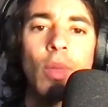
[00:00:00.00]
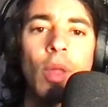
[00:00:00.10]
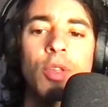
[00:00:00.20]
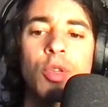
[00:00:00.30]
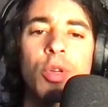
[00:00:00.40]

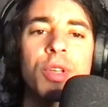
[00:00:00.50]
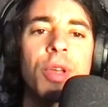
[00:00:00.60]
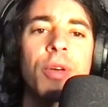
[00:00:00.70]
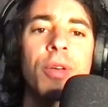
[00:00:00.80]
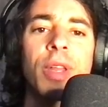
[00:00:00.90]
So what's
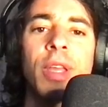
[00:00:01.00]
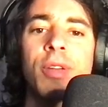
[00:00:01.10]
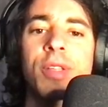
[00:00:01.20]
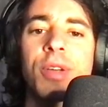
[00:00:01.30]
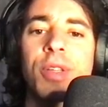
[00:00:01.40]
going on here
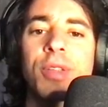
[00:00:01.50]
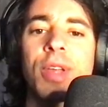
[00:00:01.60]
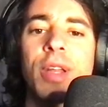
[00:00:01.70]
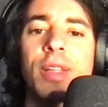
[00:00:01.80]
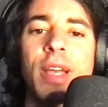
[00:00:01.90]
is going to
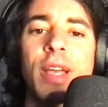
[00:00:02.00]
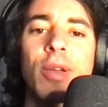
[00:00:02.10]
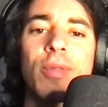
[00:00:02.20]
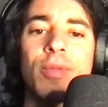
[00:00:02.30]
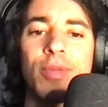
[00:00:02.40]
get attacked.
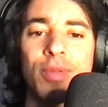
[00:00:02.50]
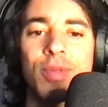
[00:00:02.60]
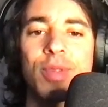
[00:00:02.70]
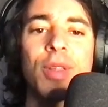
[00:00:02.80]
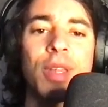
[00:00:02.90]

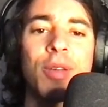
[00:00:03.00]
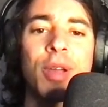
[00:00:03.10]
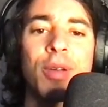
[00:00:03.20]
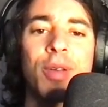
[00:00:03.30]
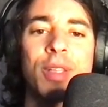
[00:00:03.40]
So yeah, there we
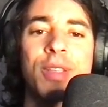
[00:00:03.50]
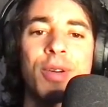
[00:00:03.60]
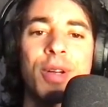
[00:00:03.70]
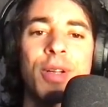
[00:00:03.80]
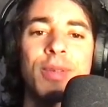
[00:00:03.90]
go. It's
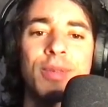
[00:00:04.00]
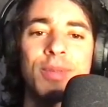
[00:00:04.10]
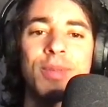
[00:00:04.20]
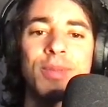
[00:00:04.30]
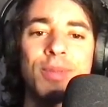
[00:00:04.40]
started.
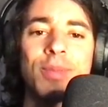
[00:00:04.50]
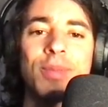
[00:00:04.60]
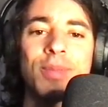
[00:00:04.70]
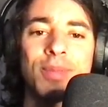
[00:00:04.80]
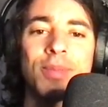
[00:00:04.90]
I mean, with
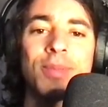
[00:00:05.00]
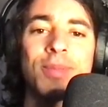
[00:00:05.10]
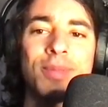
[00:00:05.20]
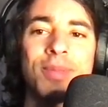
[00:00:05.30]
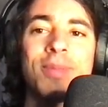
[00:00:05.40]
poison
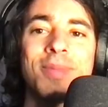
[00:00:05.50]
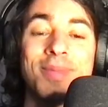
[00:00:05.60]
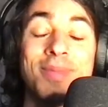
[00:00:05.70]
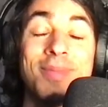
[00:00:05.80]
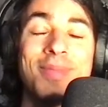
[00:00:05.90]
that
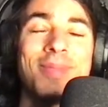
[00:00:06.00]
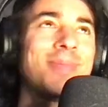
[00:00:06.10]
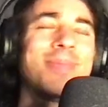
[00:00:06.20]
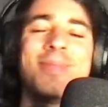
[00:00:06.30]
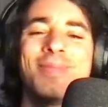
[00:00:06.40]

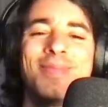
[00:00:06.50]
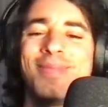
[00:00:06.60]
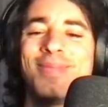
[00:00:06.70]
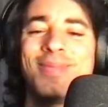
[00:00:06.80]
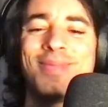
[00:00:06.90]
changes.
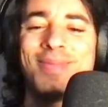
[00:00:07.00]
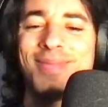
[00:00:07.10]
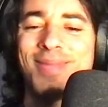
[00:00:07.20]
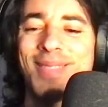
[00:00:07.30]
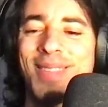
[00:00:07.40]
Damage is
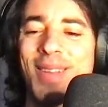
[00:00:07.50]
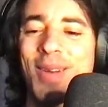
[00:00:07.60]
so bad.